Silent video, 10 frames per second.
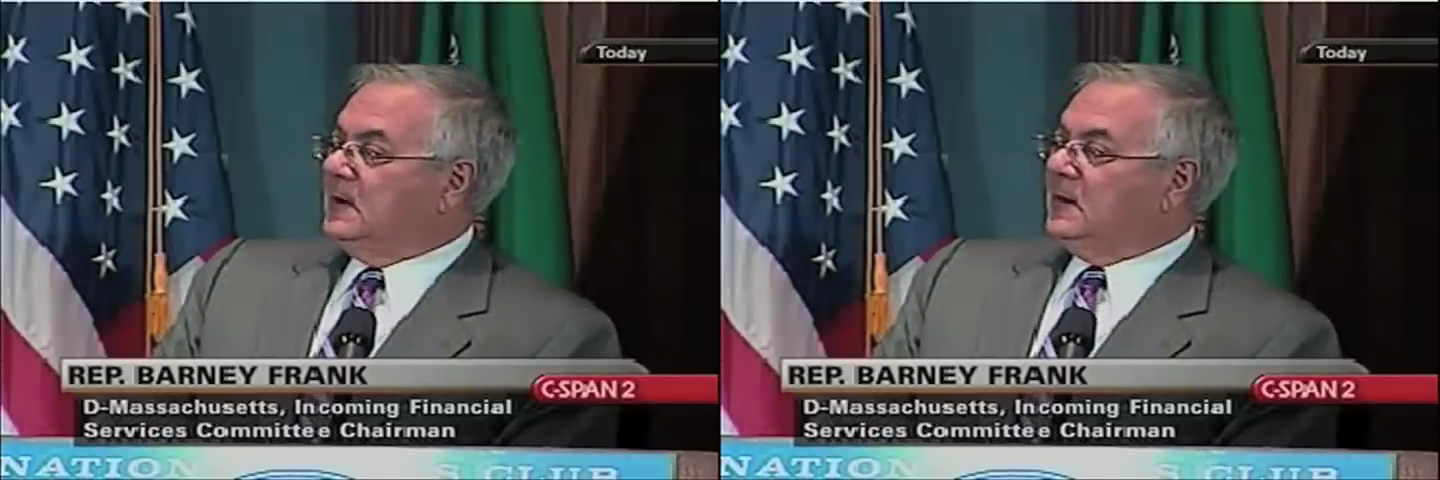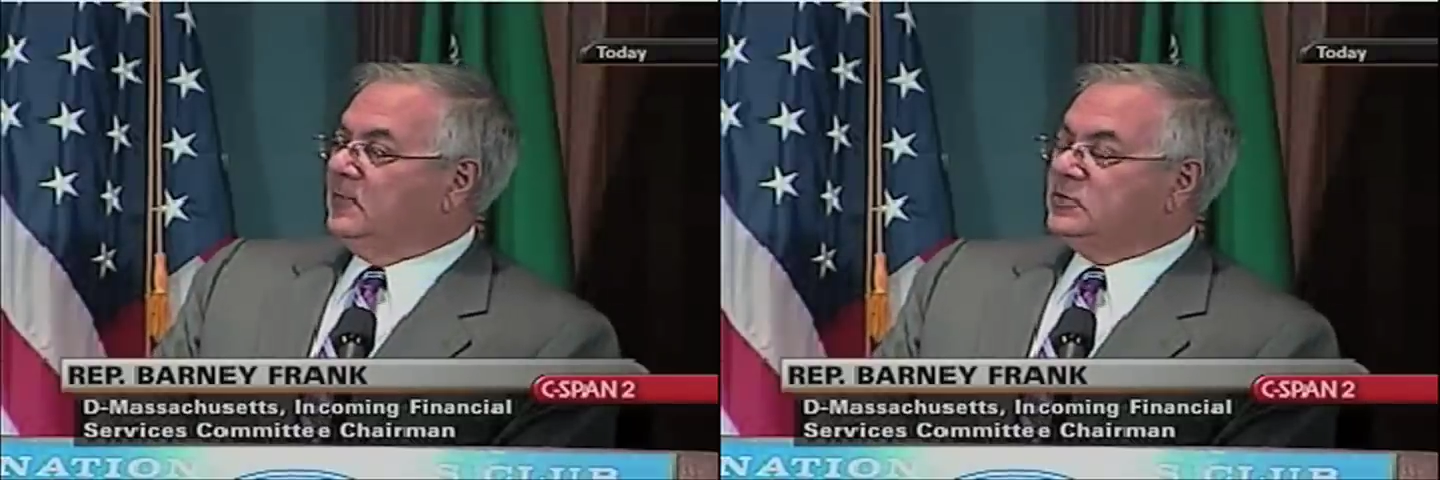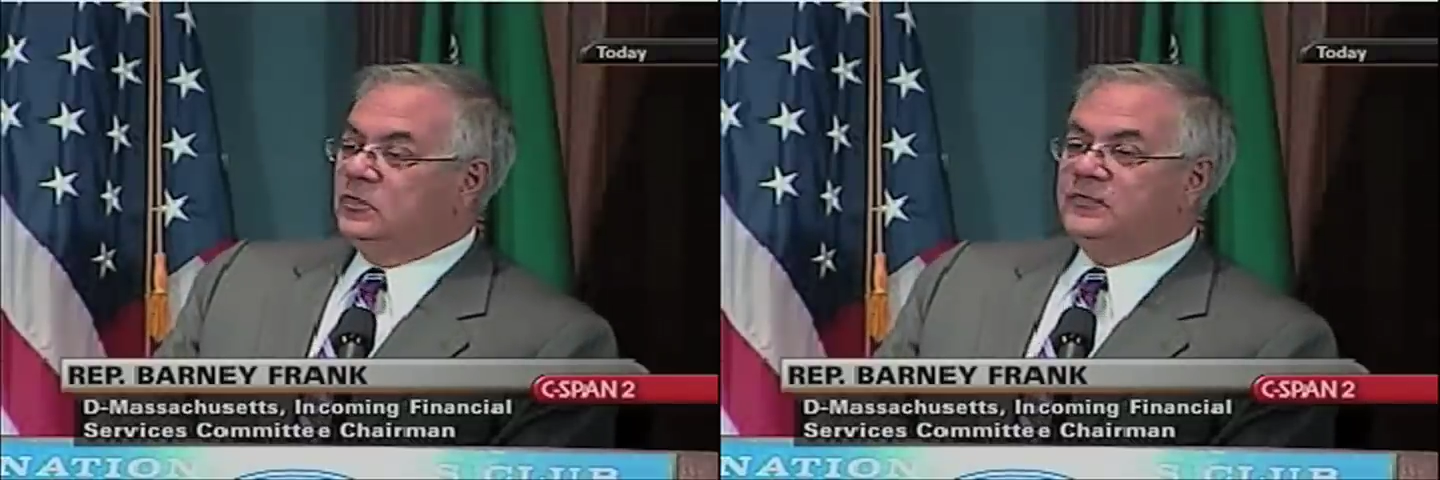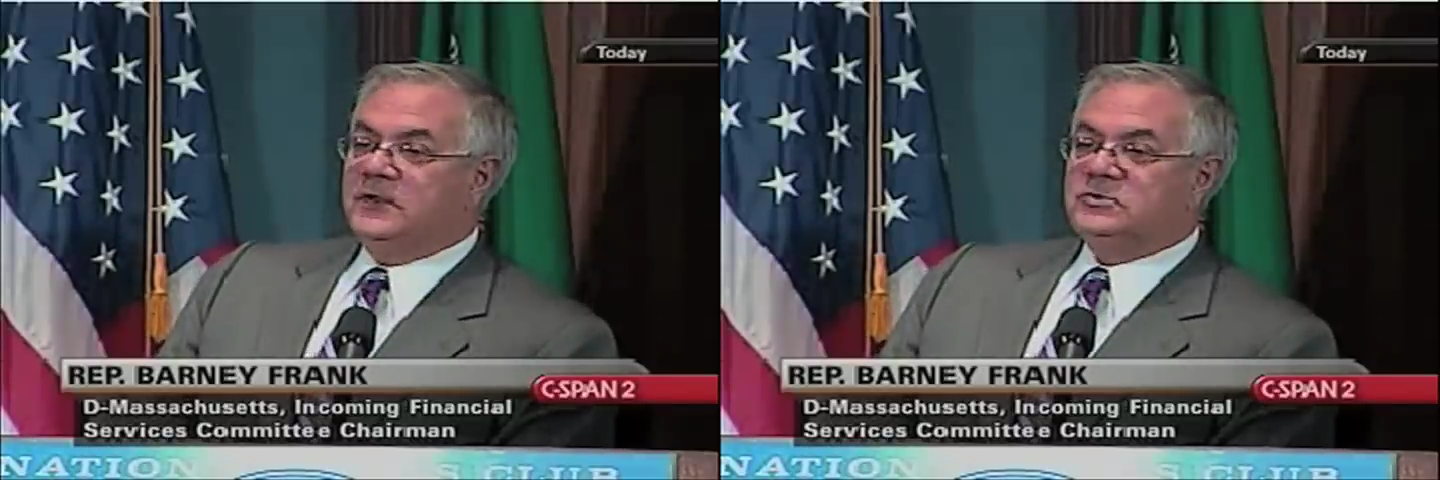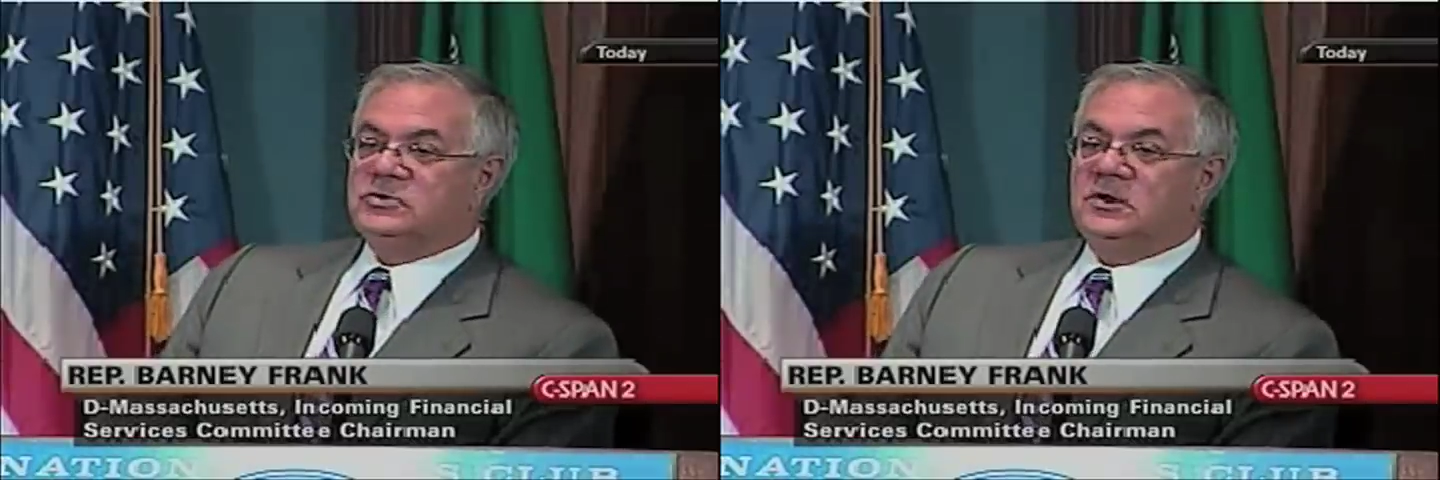Now, there were two
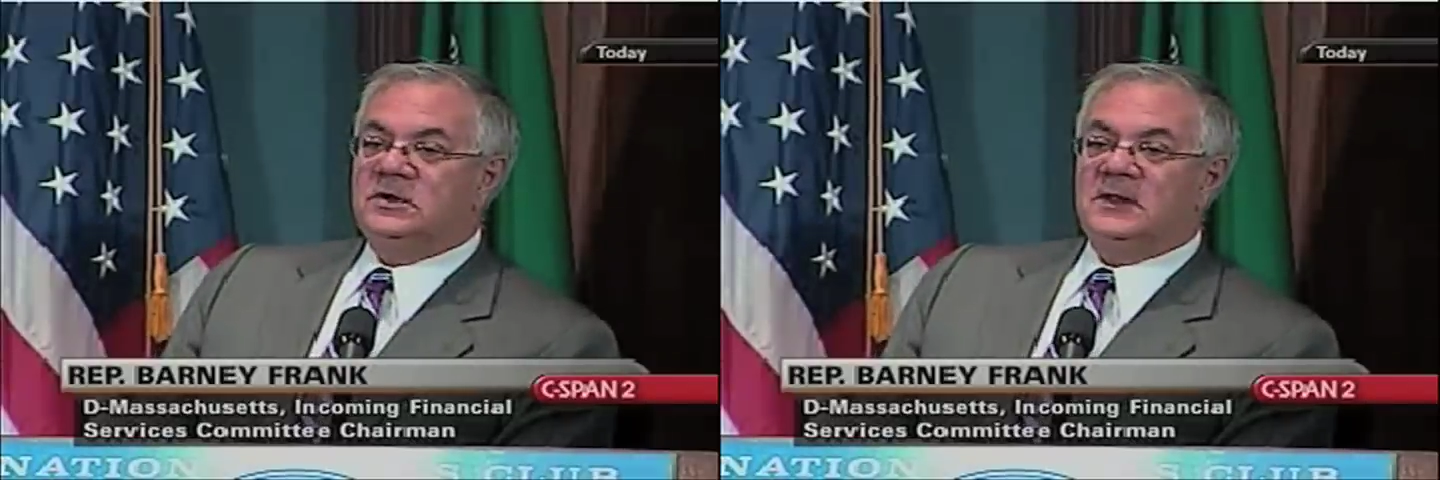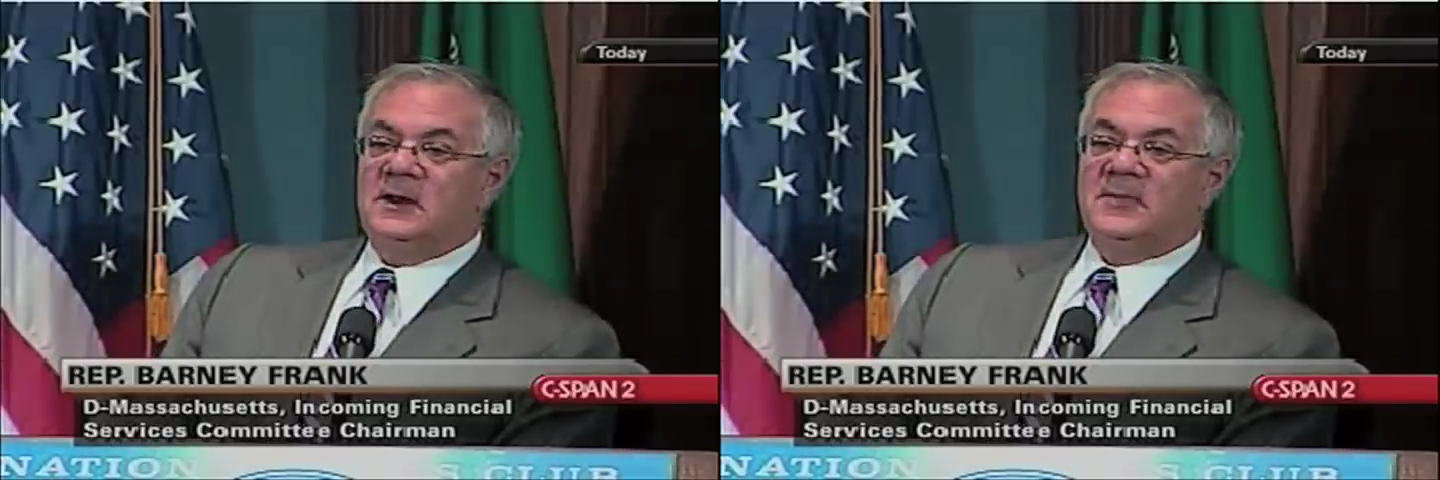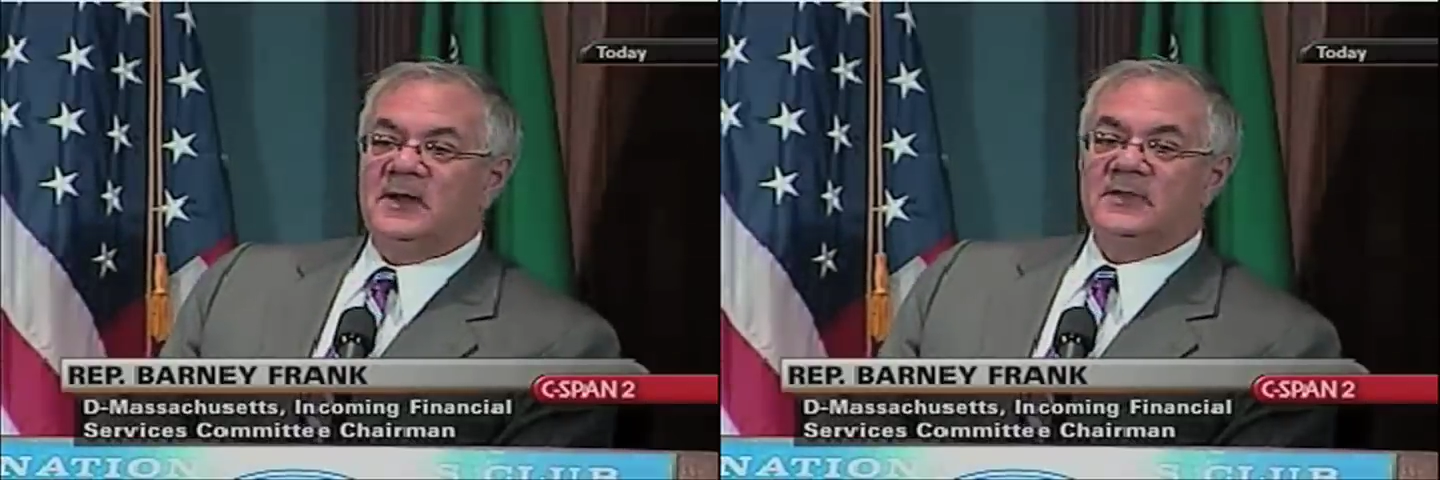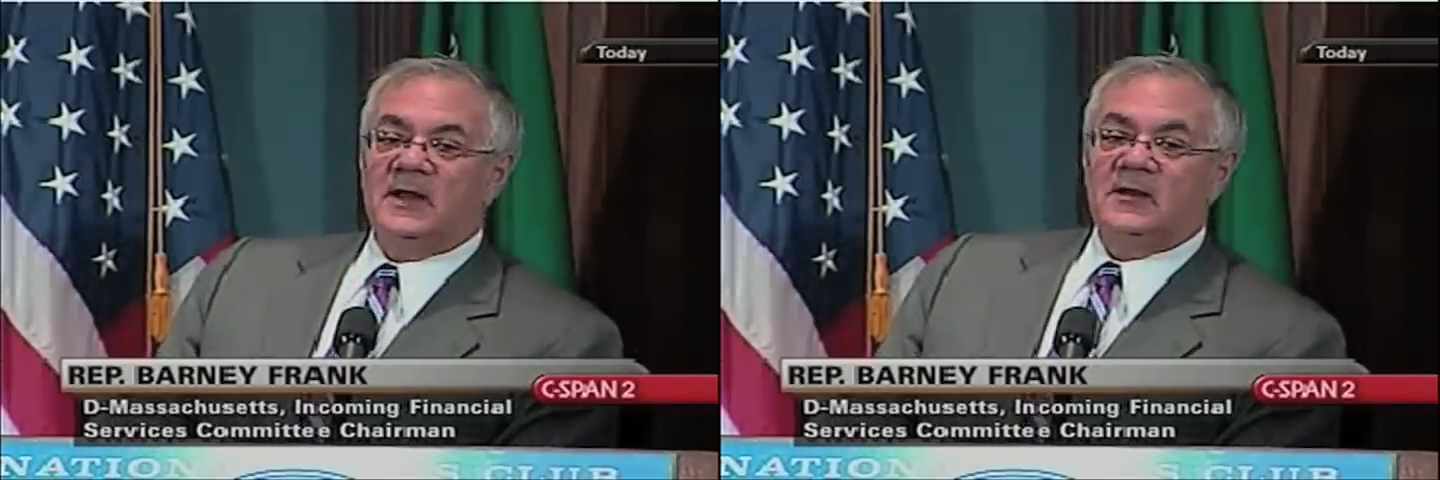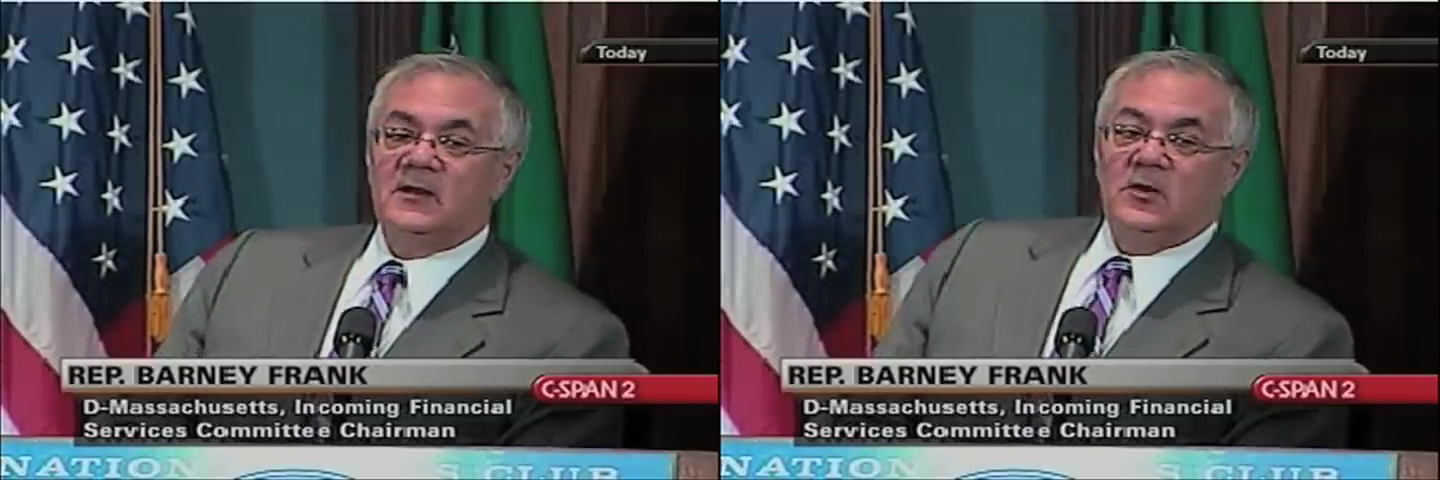things you could have done about
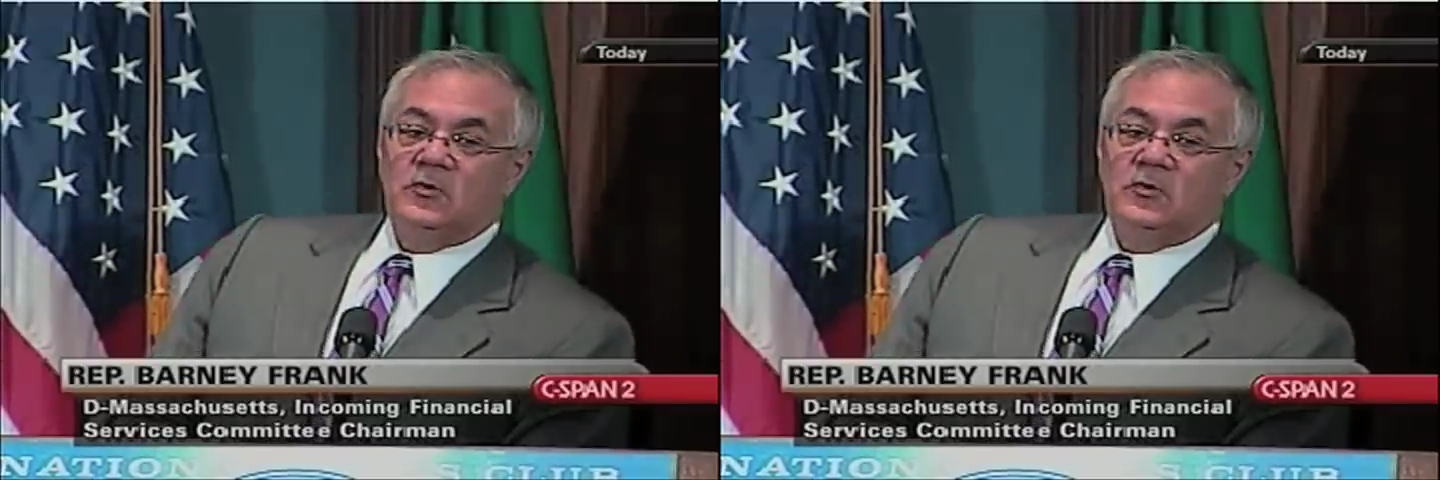that.